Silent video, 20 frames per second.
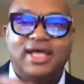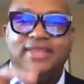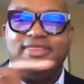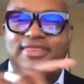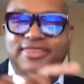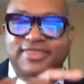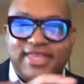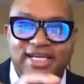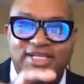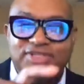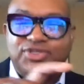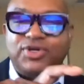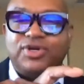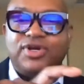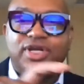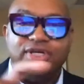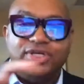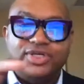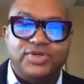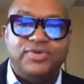things you're
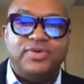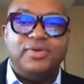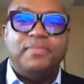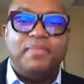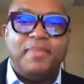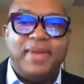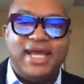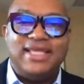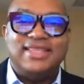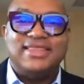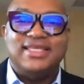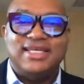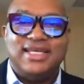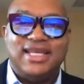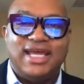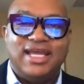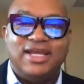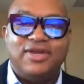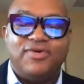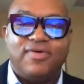going to do to make the
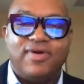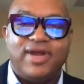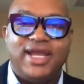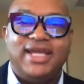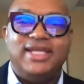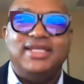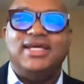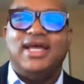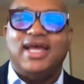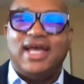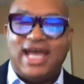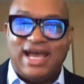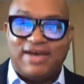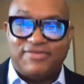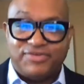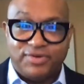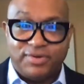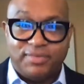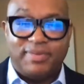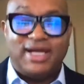day great,
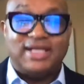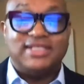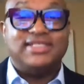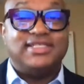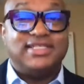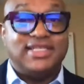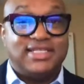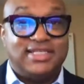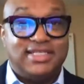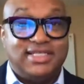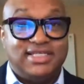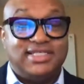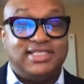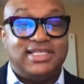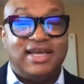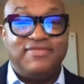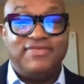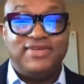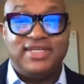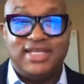after about
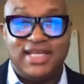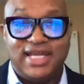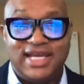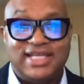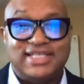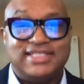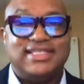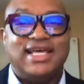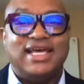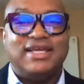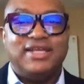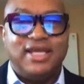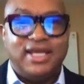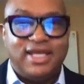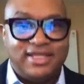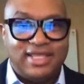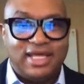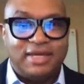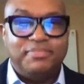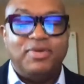67 days, that
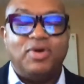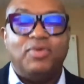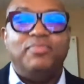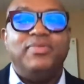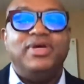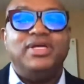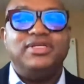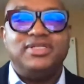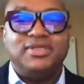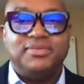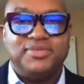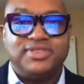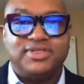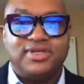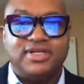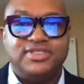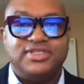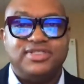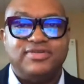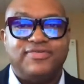momentum
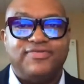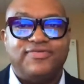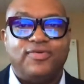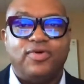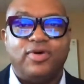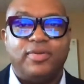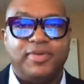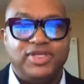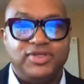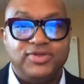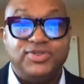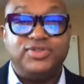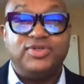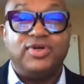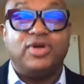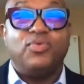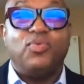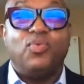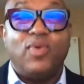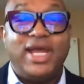starts to form, and you
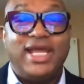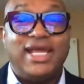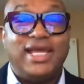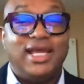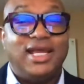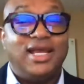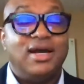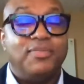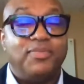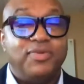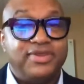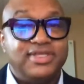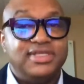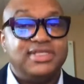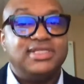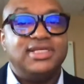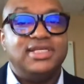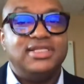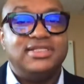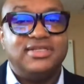start waking up with a
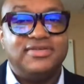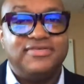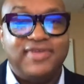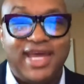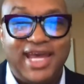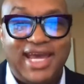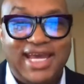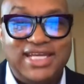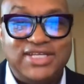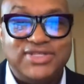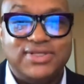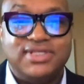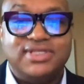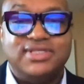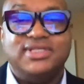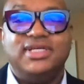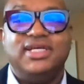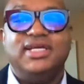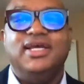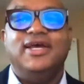sense of
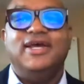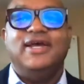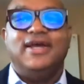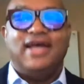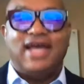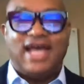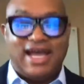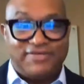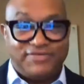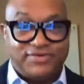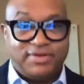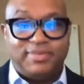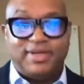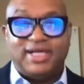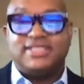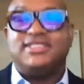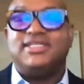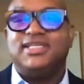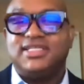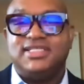agency. After
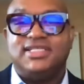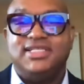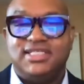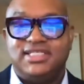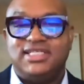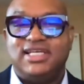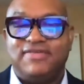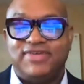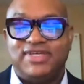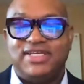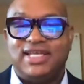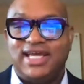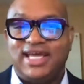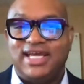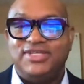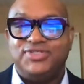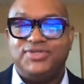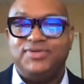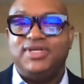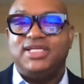about 67
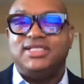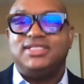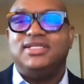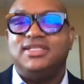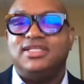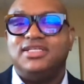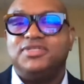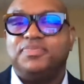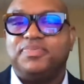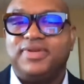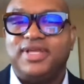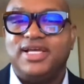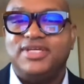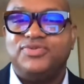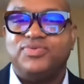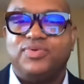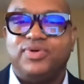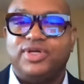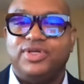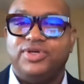days, you get to this
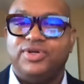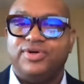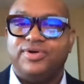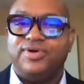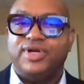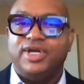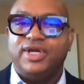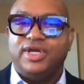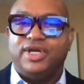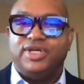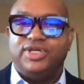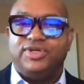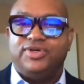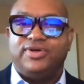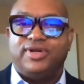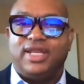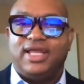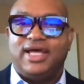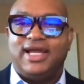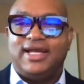place where
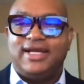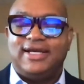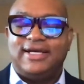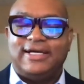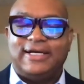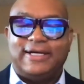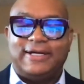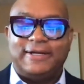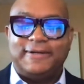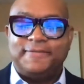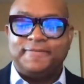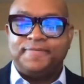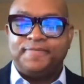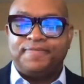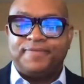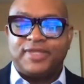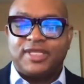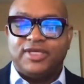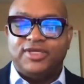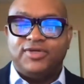you're like,
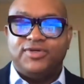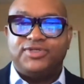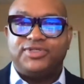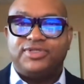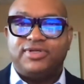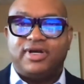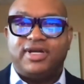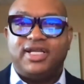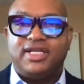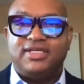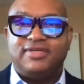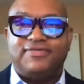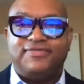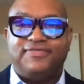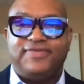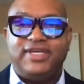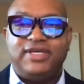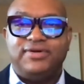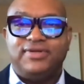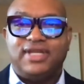you're starting to
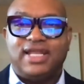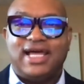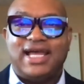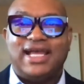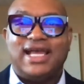feel like